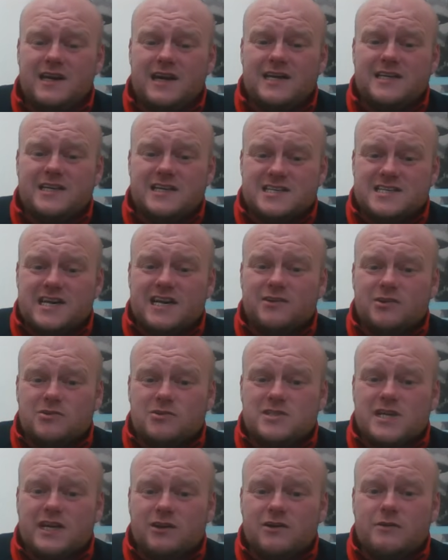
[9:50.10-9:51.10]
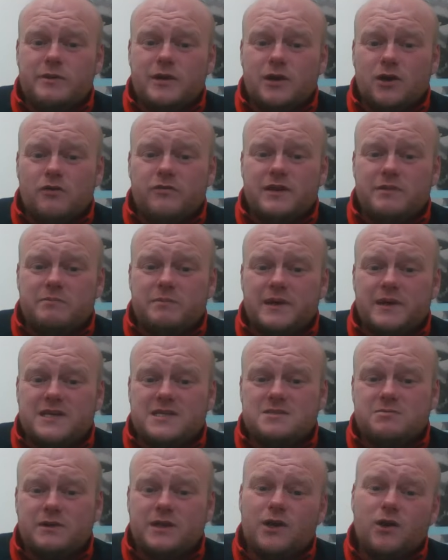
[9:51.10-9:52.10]
and your sandals ain't going to be covered in
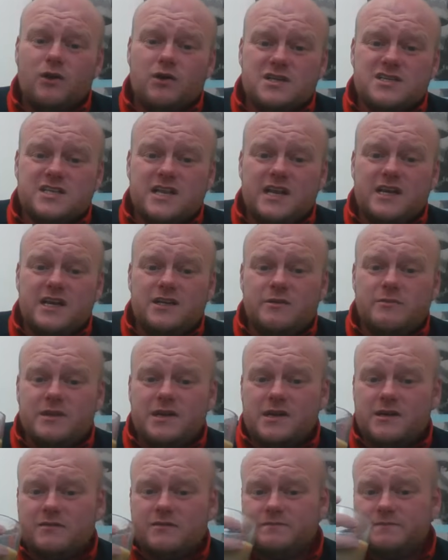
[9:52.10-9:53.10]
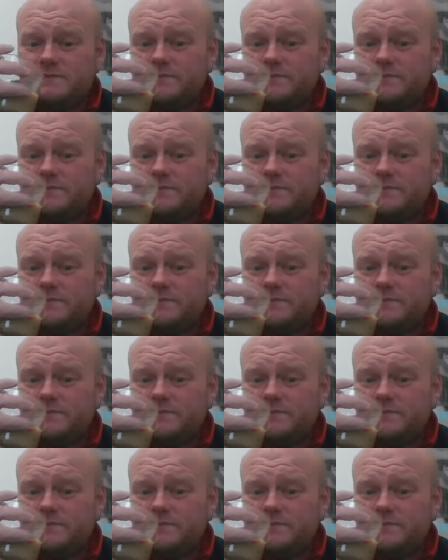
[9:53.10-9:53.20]
piss when you go to the stadium, innit?